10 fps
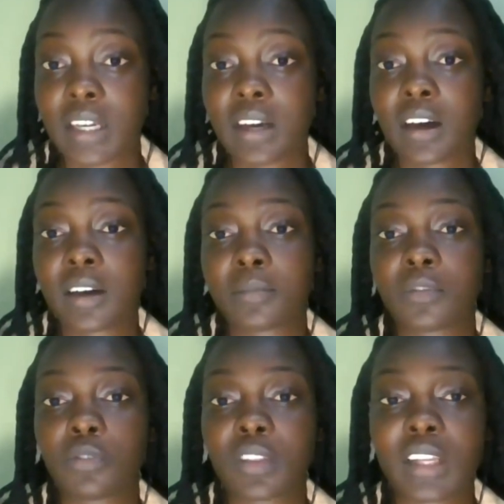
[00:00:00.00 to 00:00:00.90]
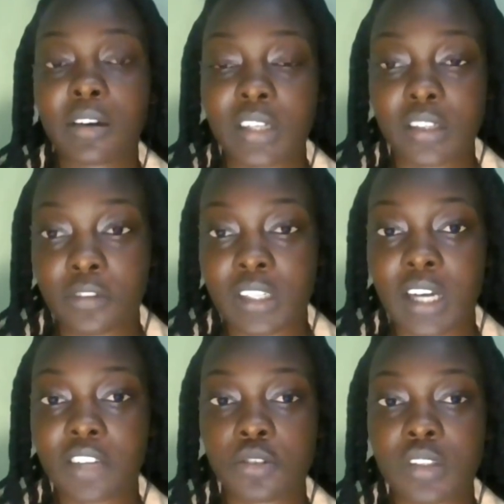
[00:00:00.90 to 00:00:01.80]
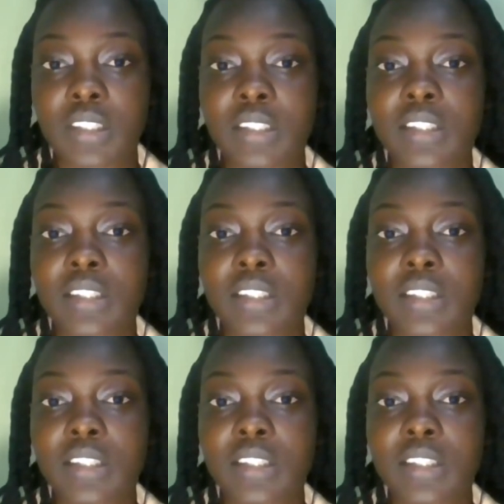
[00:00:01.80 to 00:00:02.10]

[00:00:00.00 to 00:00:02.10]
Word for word: um, within our different countries